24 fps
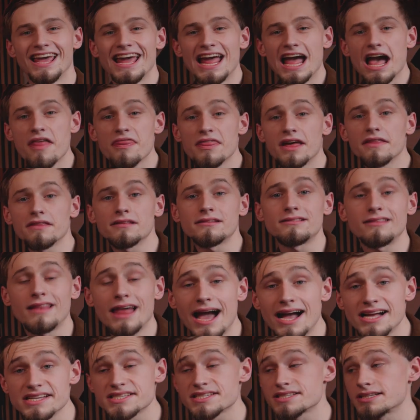And then
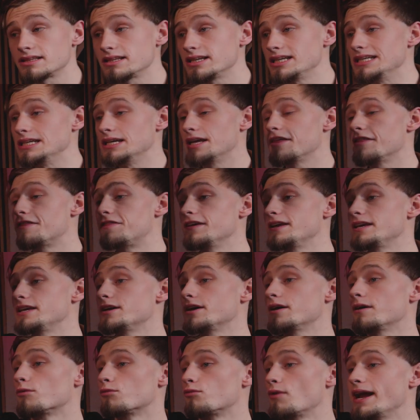lastly,
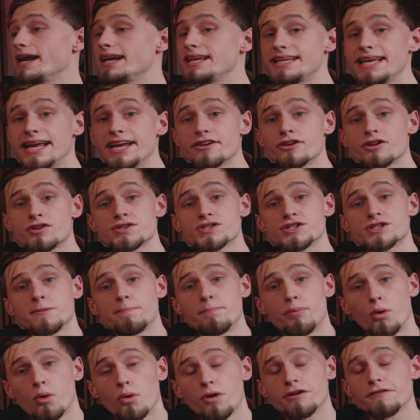the radiator
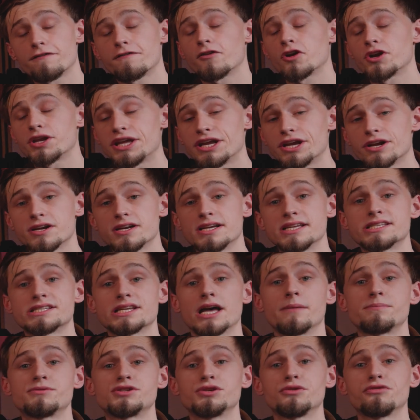support for here is
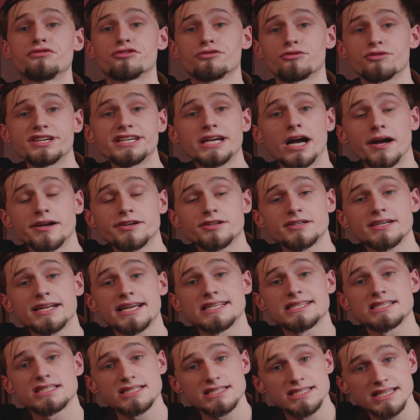up to
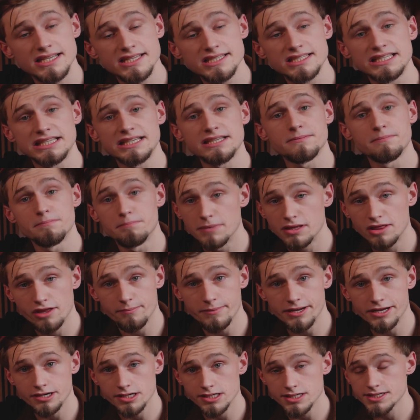360
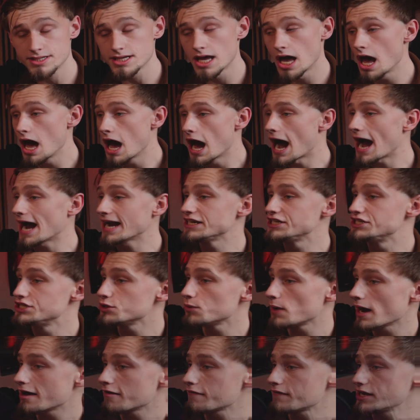millimeters. I
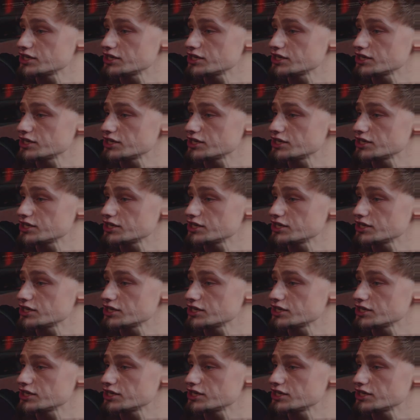do have a